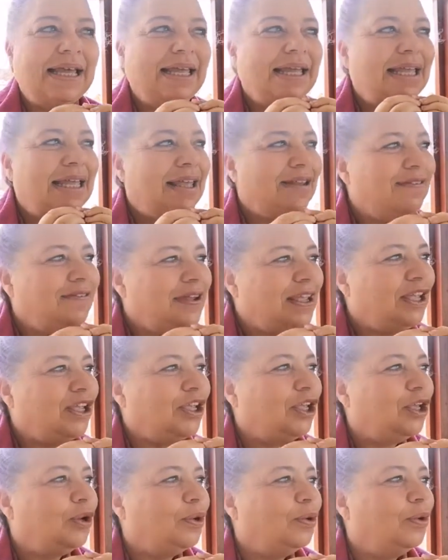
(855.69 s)

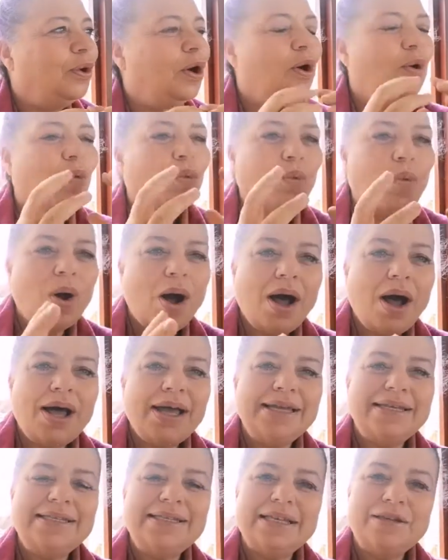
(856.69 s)
giving you
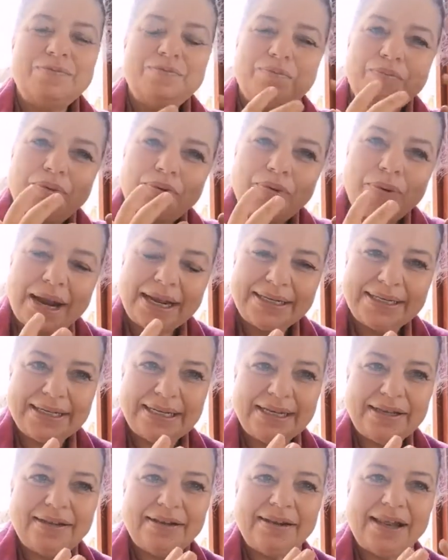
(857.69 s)
wise and
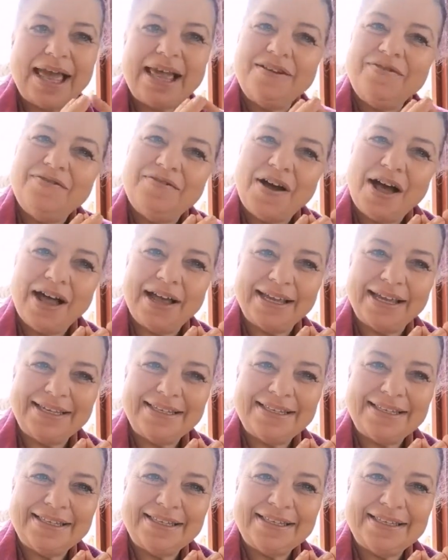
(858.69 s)
practical
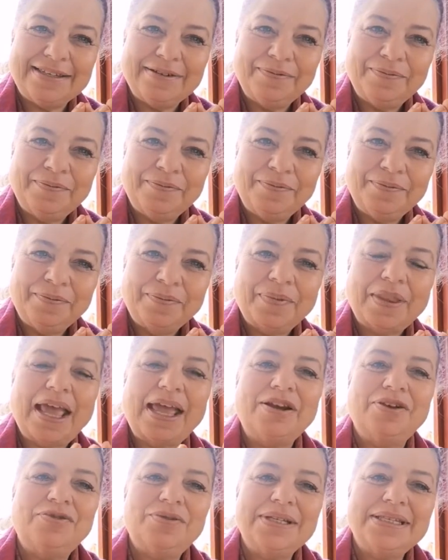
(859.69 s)
advice.
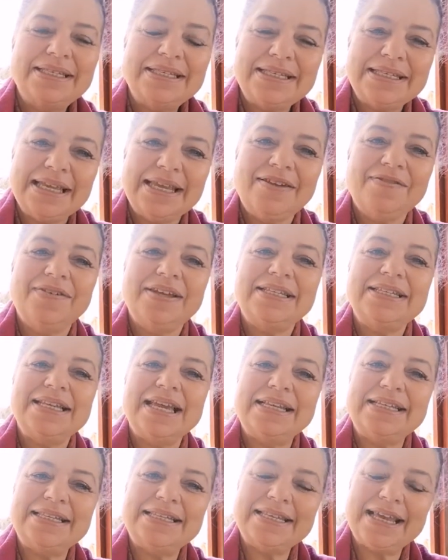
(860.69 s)
And receive it
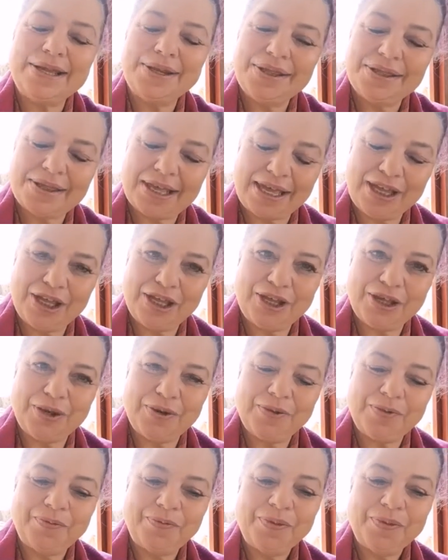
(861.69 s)
and say thank you.